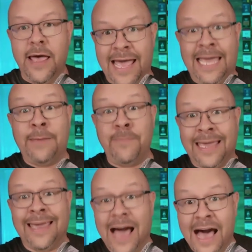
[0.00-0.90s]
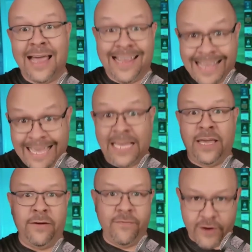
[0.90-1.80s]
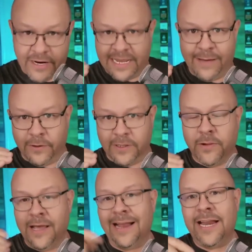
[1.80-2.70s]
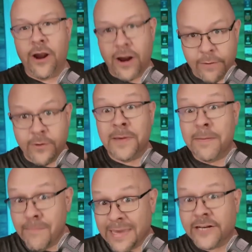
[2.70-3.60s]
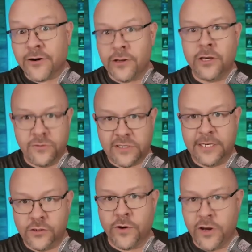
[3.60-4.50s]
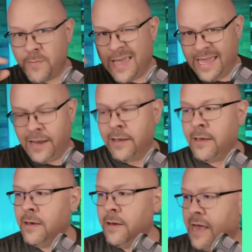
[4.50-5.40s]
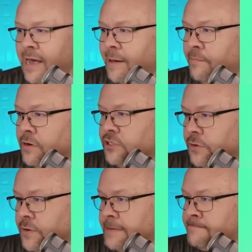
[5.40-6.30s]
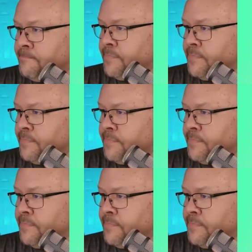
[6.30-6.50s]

API key, for example, to plug in here, and it would be metered usage where you're paying per token.